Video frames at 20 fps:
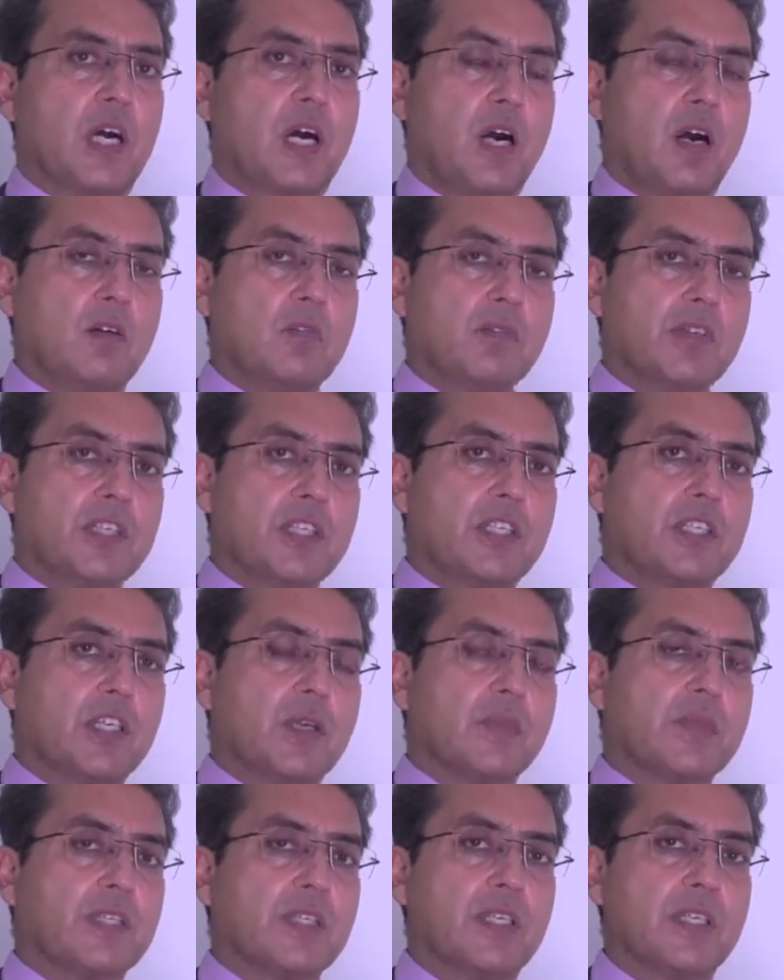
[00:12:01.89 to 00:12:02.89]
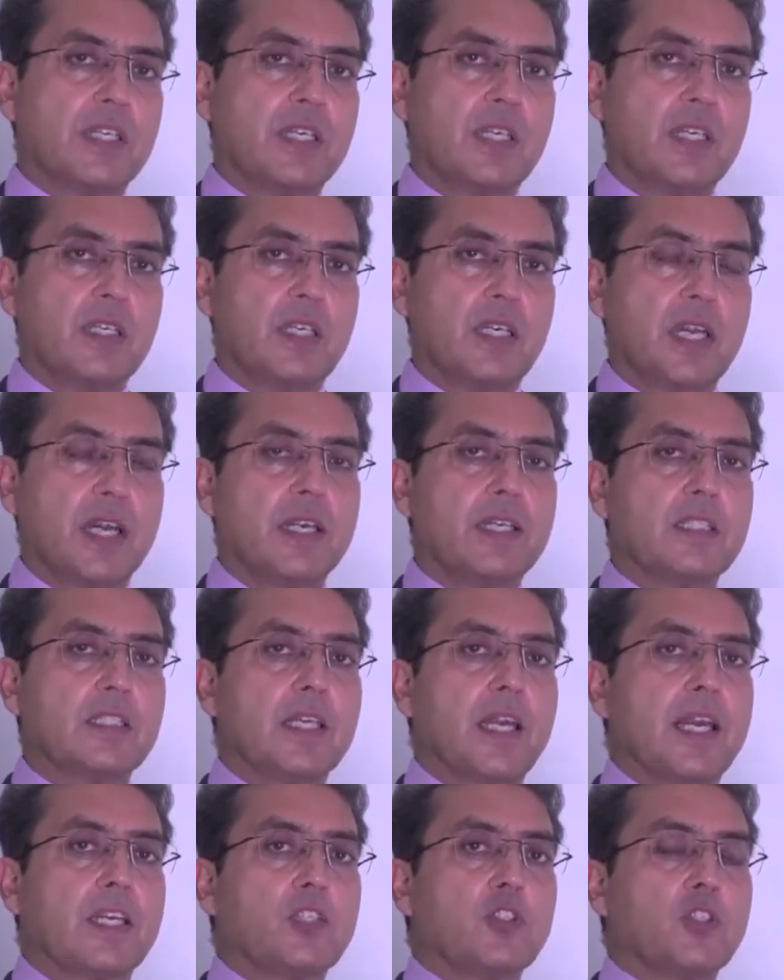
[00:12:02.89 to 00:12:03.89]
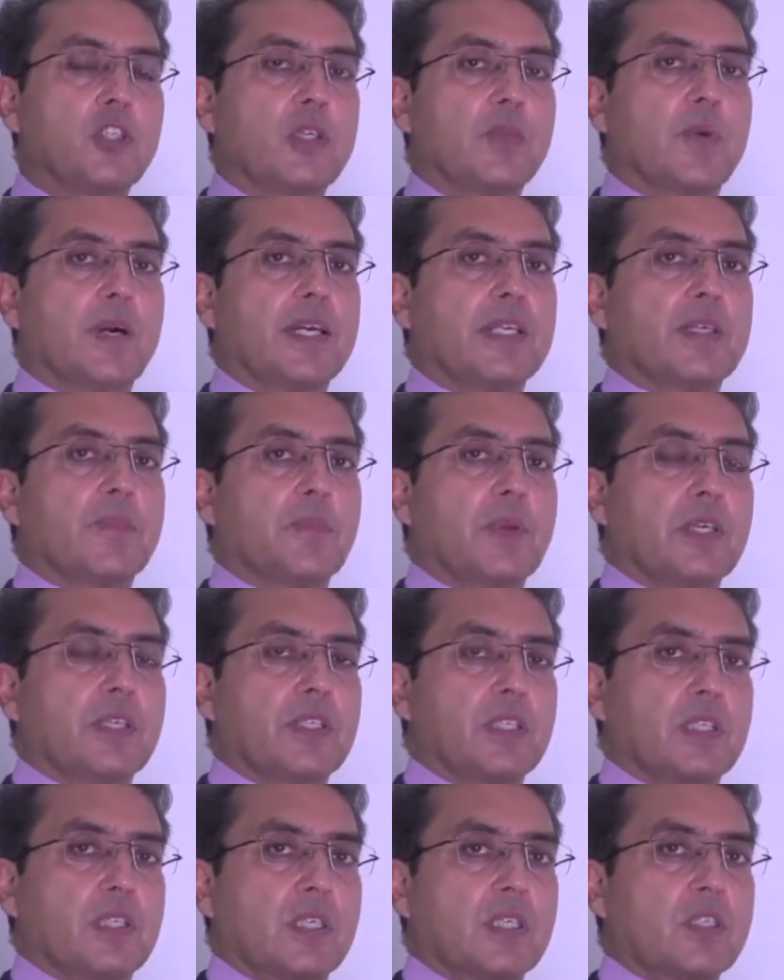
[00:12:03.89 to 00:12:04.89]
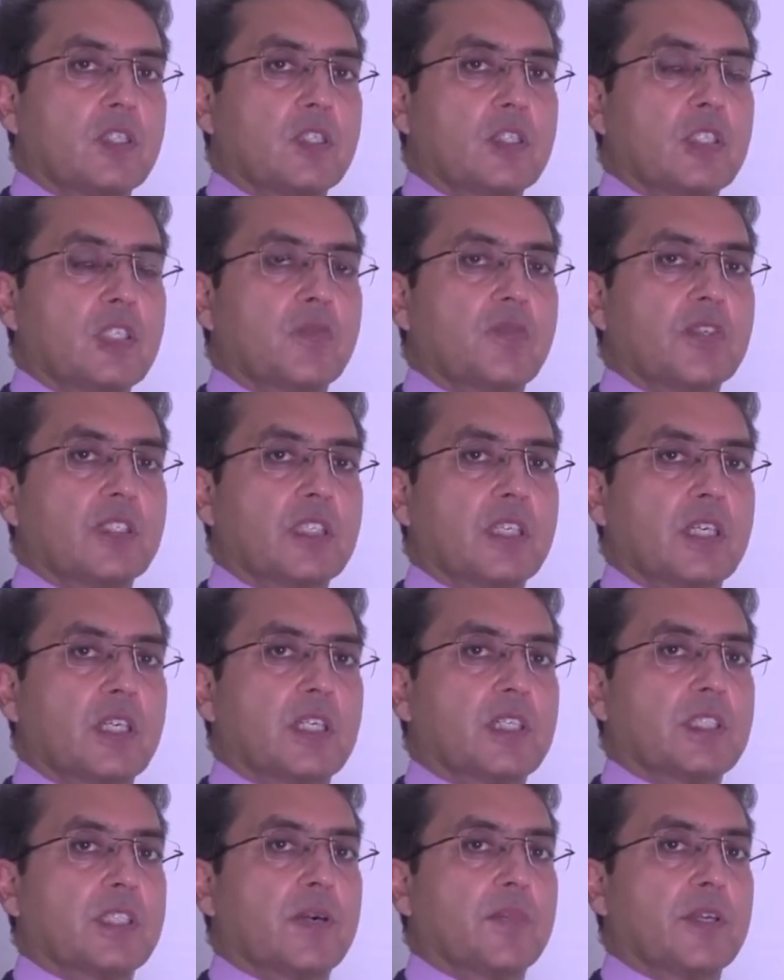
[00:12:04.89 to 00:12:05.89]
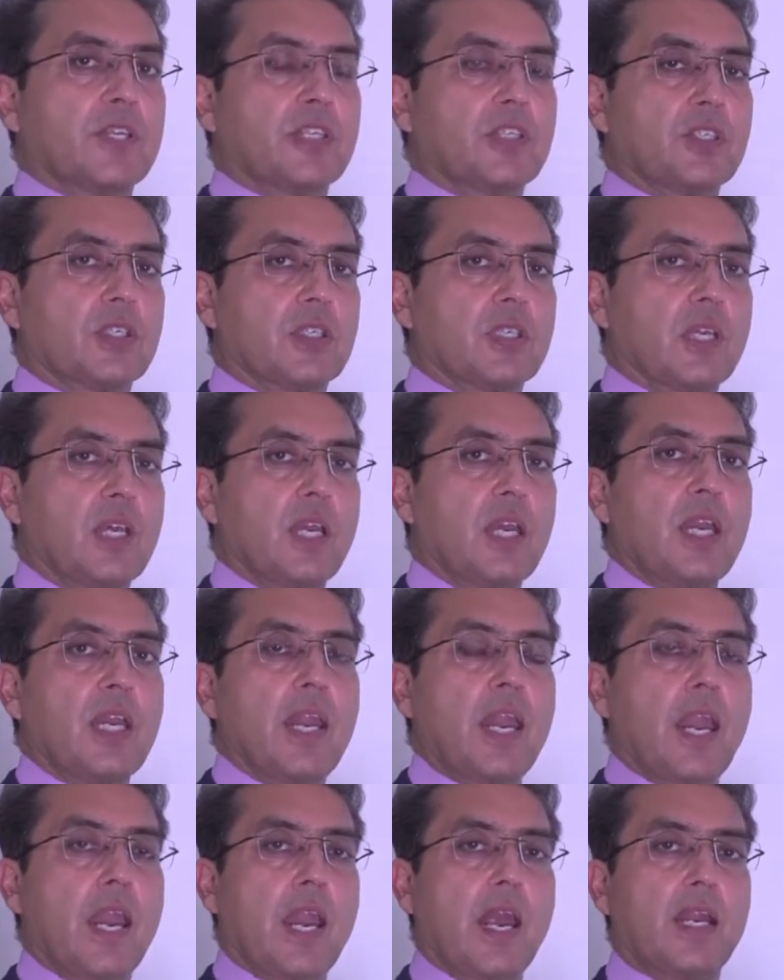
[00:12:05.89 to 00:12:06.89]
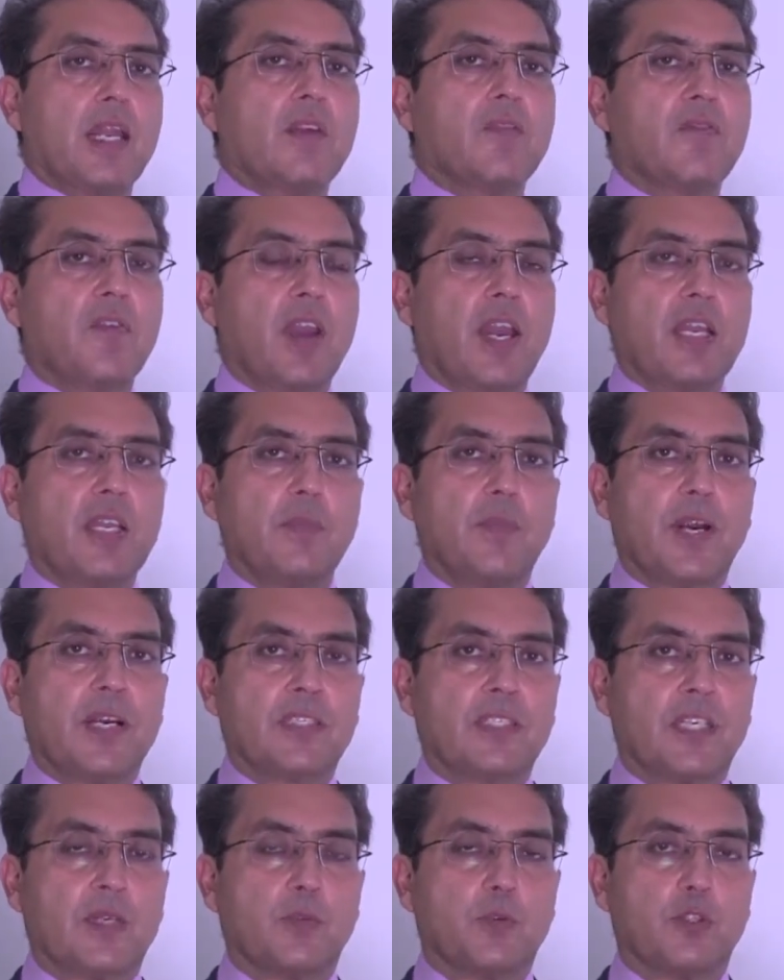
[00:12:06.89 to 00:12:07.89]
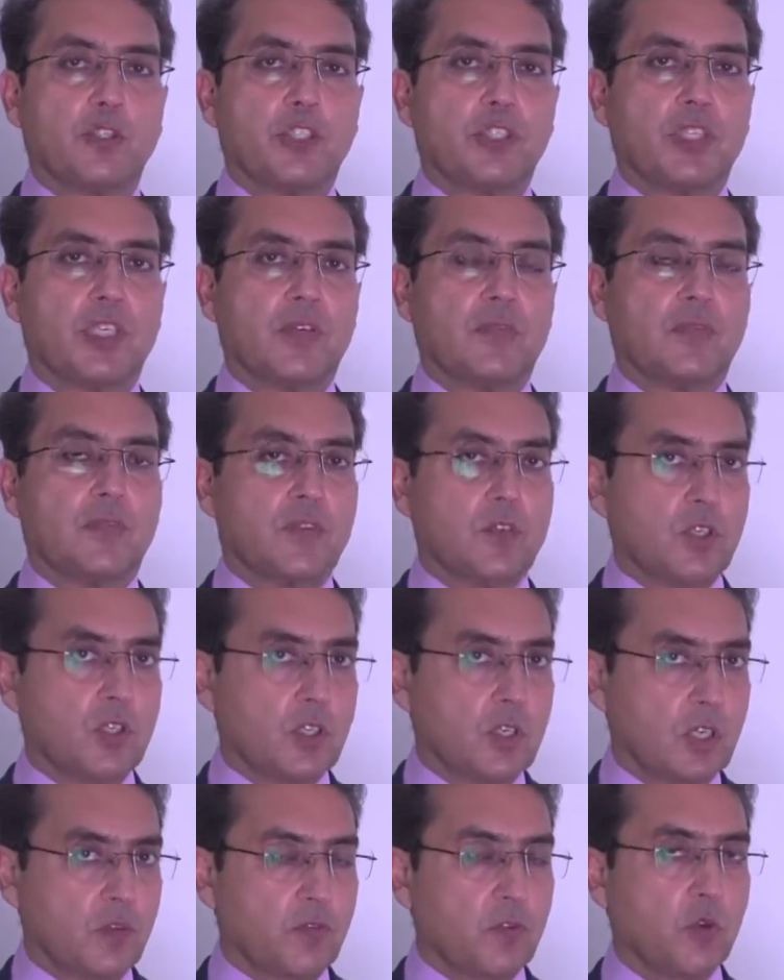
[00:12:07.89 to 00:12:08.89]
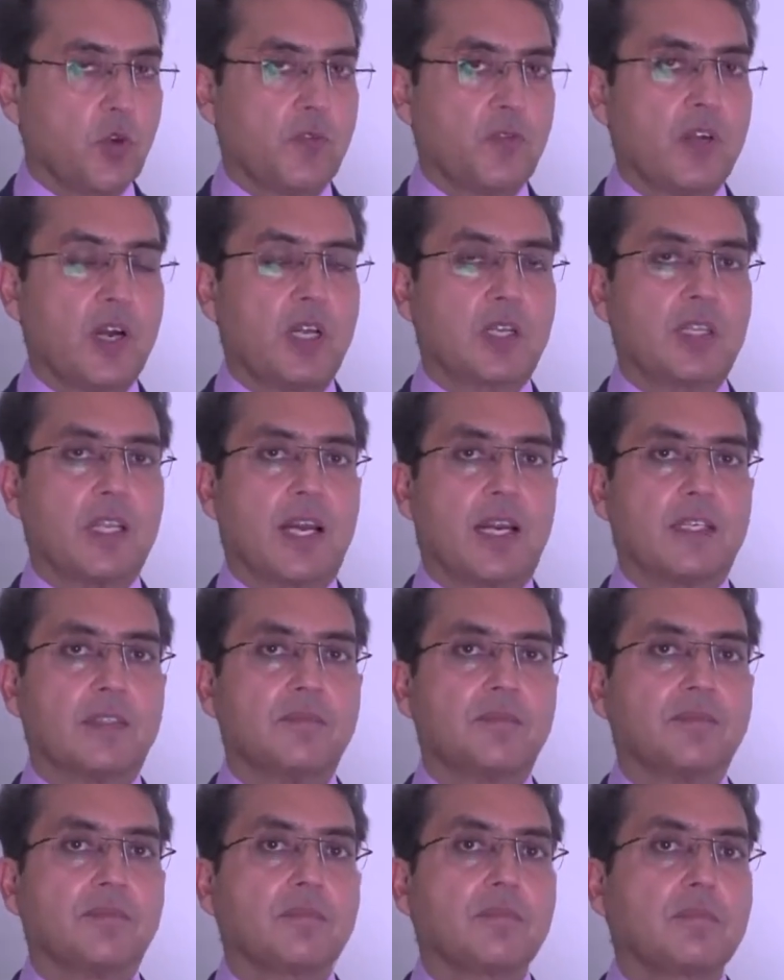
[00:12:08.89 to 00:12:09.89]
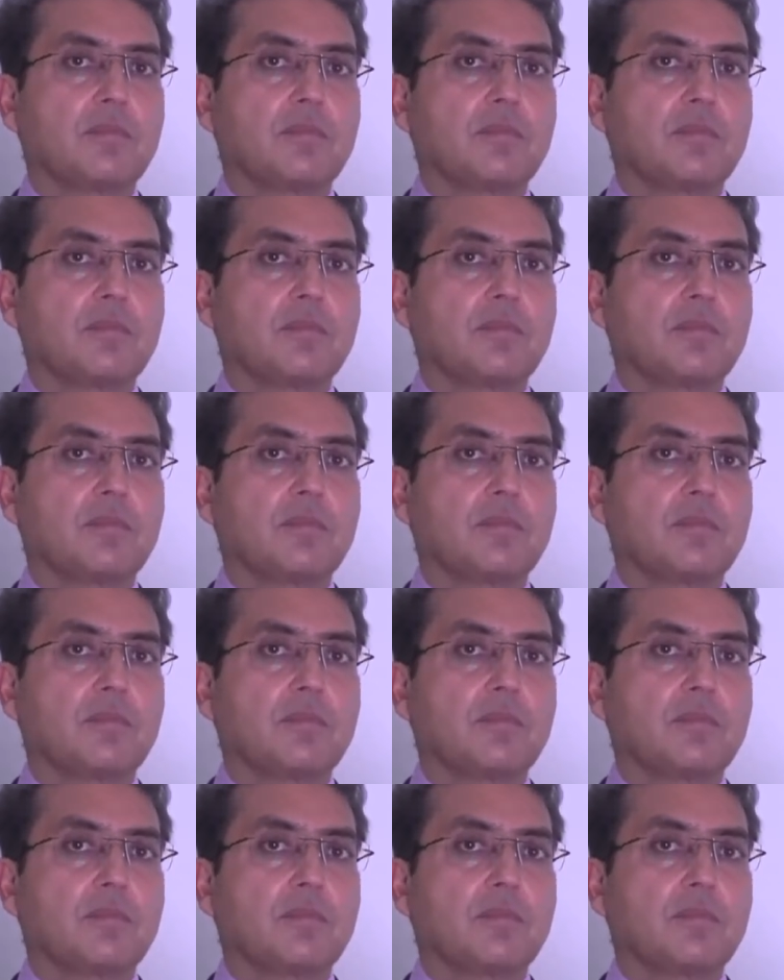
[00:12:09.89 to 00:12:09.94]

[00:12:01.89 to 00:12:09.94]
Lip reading: How we determine the need, it is actually by the patient's history, physical examination, and if any bedside procedure, if you have done that.